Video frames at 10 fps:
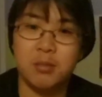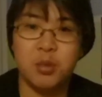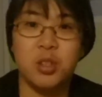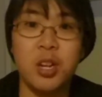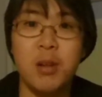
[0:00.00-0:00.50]

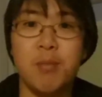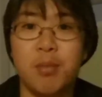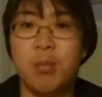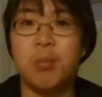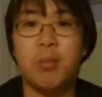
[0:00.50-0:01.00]
So yeah,
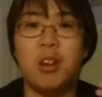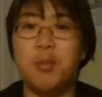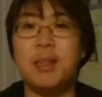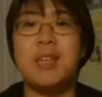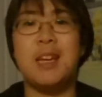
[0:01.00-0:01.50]
that's
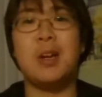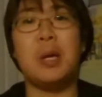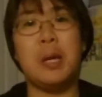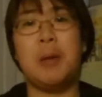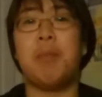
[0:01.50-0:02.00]
my take
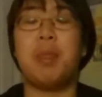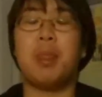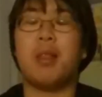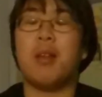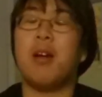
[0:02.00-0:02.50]
on it.
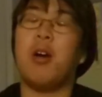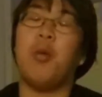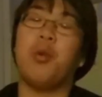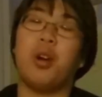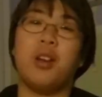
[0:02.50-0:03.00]
I
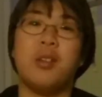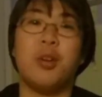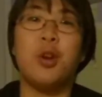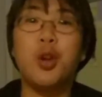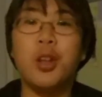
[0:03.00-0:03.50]
hope you guys have a
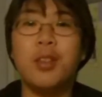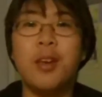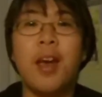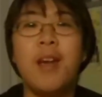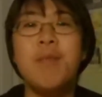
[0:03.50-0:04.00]
good
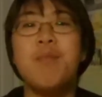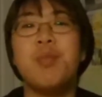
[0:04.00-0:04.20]
day.